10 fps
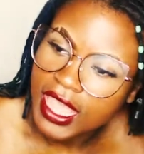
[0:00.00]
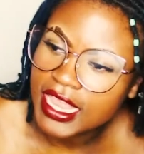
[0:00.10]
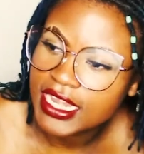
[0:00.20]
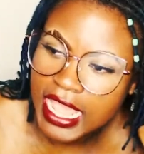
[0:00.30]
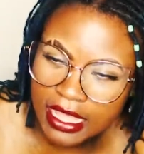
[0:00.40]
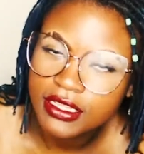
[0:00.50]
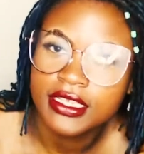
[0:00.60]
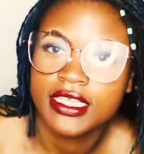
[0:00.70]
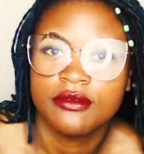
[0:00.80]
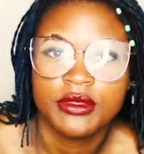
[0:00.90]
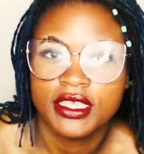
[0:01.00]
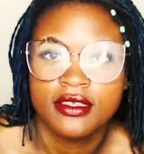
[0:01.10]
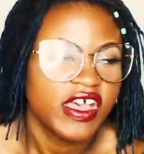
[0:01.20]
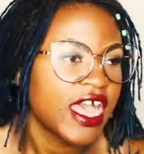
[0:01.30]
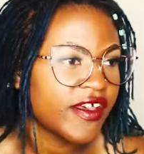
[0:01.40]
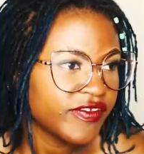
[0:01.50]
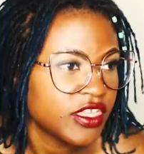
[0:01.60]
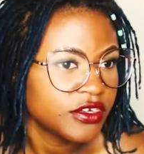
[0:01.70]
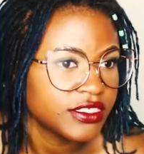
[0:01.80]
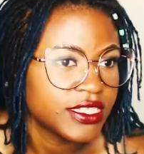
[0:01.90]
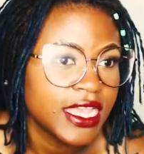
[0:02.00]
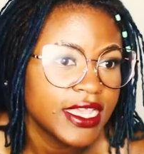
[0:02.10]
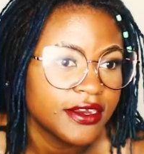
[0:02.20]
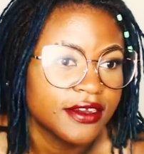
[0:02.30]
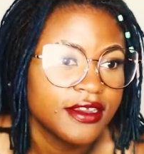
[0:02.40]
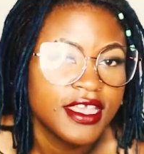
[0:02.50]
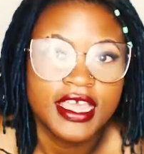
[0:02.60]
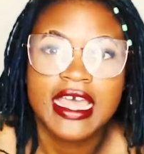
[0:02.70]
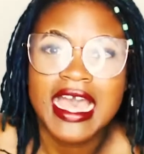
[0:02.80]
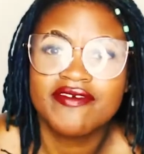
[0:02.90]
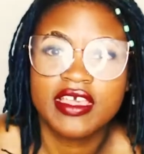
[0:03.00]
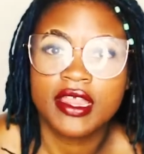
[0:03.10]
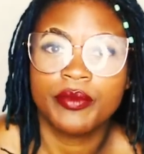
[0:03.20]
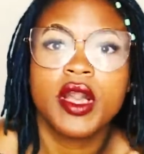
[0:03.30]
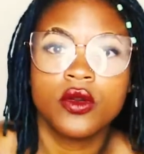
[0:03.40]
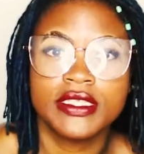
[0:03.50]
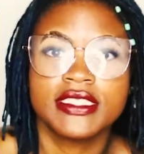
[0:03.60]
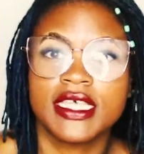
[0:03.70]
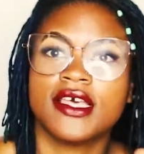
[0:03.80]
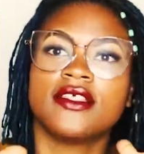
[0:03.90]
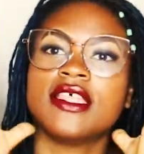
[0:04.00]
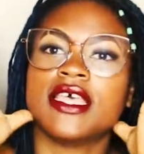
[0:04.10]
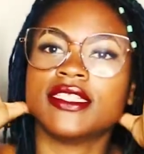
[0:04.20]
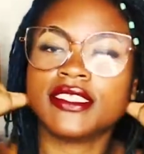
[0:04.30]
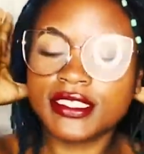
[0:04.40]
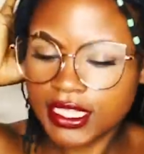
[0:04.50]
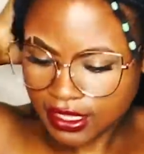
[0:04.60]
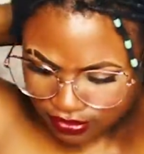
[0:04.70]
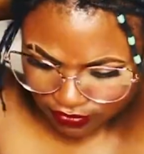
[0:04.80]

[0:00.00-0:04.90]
And now look at me, five years later, and I've got a ponytail that's